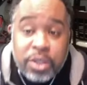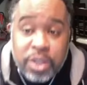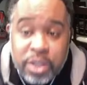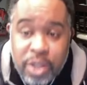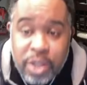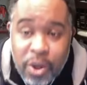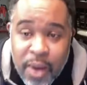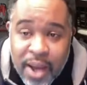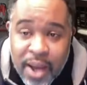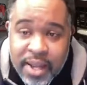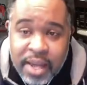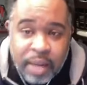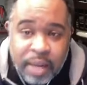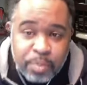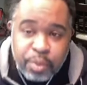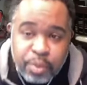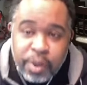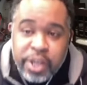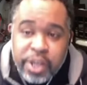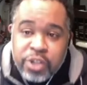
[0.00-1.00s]
to know I got a
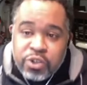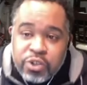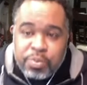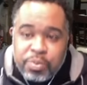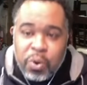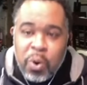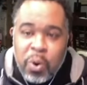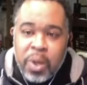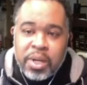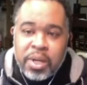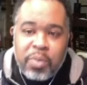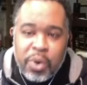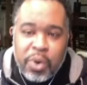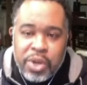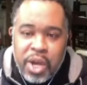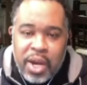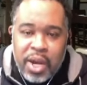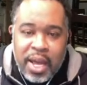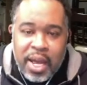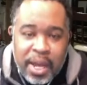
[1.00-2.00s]
praise report. Come
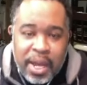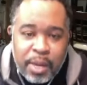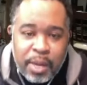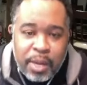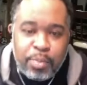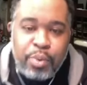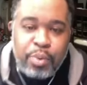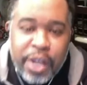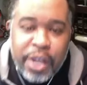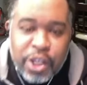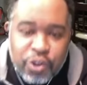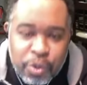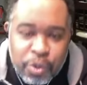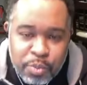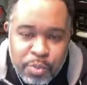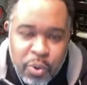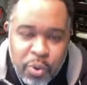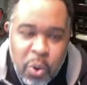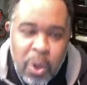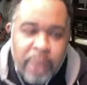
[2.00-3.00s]
on, y'all. I got a praise
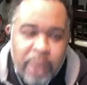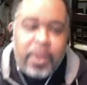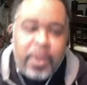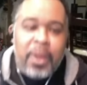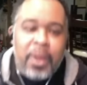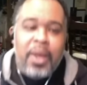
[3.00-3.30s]
report.